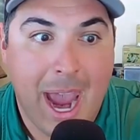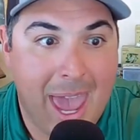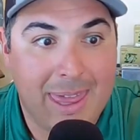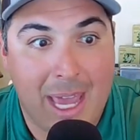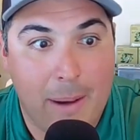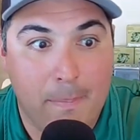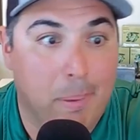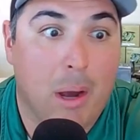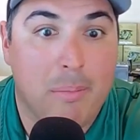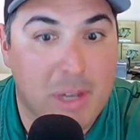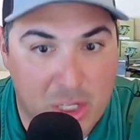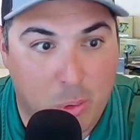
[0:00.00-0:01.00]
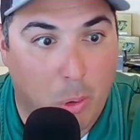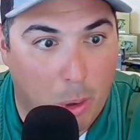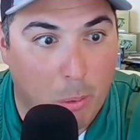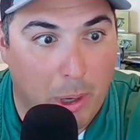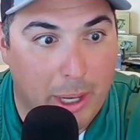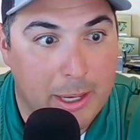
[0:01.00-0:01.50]
and then boom, you squirt
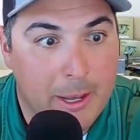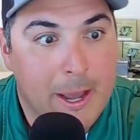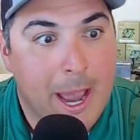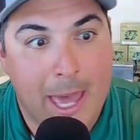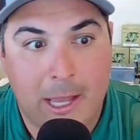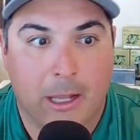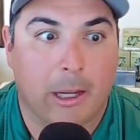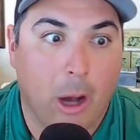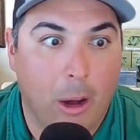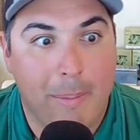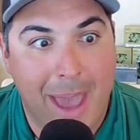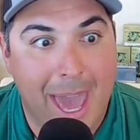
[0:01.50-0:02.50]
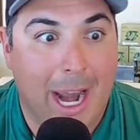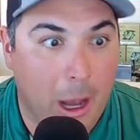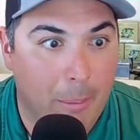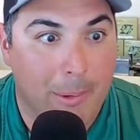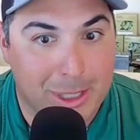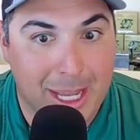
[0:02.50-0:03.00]
yep. one, and you're like, oh man, I
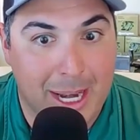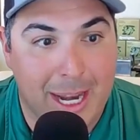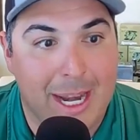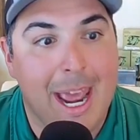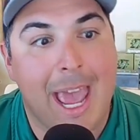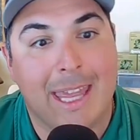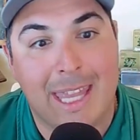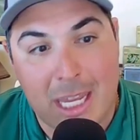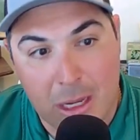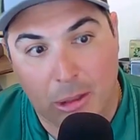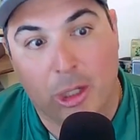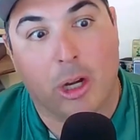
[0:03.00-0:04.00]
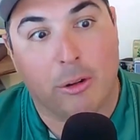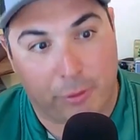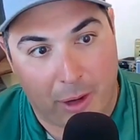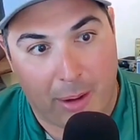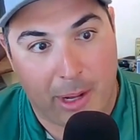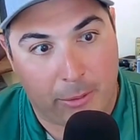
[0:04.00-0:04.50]
almost yep. did it, and then you learn
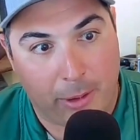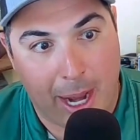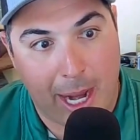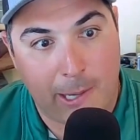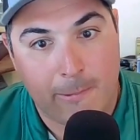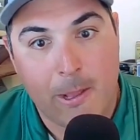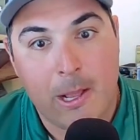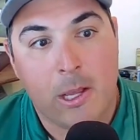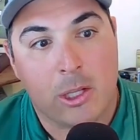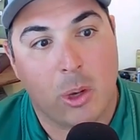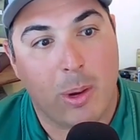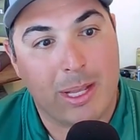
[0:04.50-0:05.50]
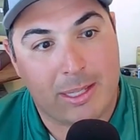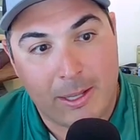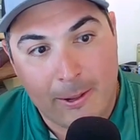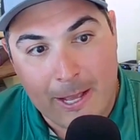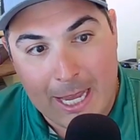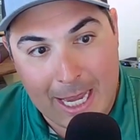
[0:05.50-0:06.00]
from it, right? So
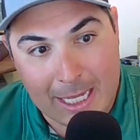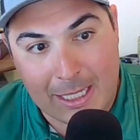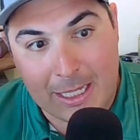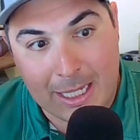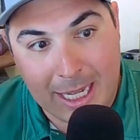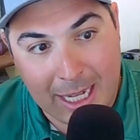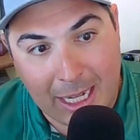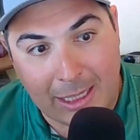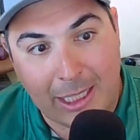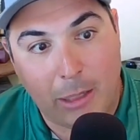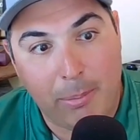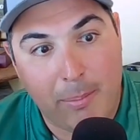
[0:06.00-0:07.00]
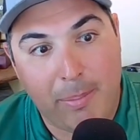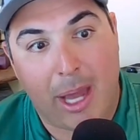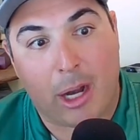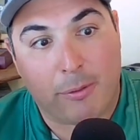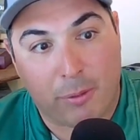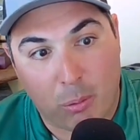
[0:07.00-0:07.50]
it's it's getting a little bit
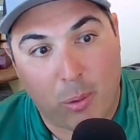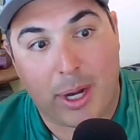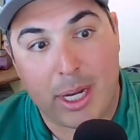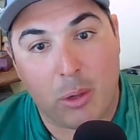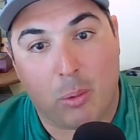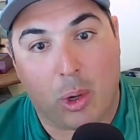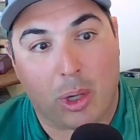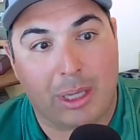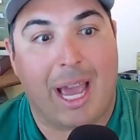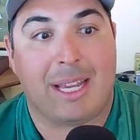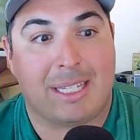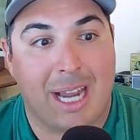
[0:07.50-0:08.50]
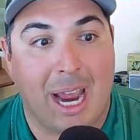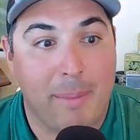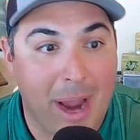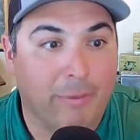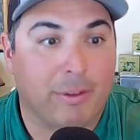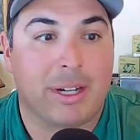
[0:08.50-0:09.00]
better from where you were last
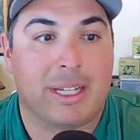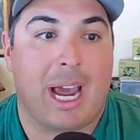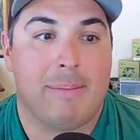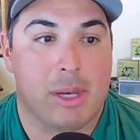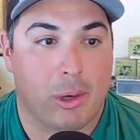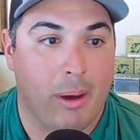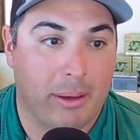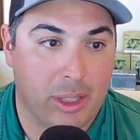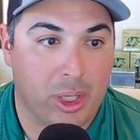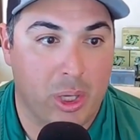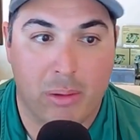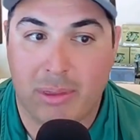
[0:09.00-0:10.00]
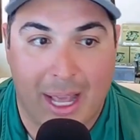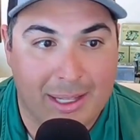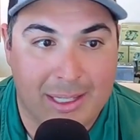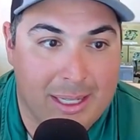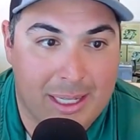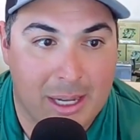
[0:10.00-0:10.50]
time every time you go out to shoot.
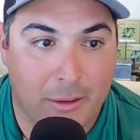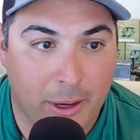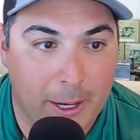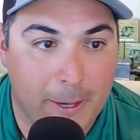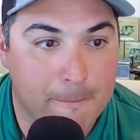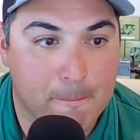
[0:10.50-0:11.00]
That's the secret.